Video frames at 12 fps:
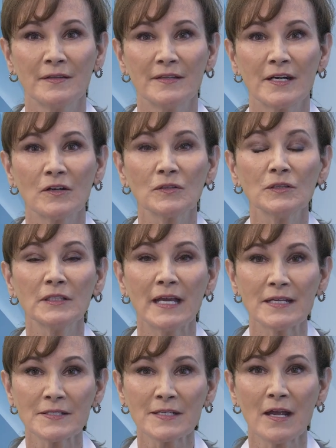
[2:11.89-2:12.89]
that are
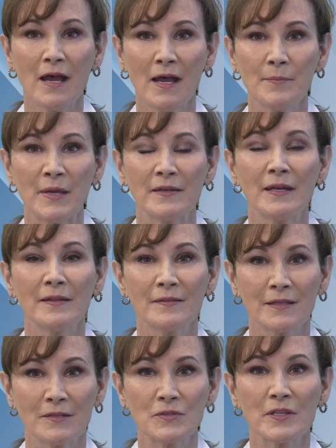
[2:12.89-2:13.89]
less common
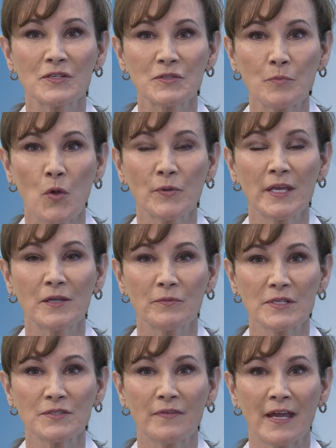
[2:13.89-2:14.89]
than the smoking
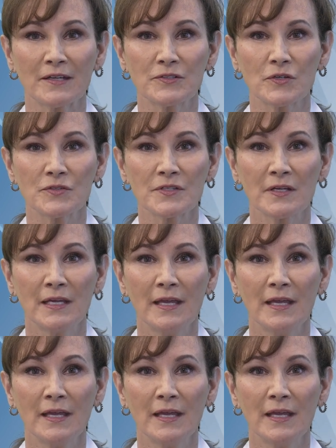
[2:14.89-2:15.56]
risk factors,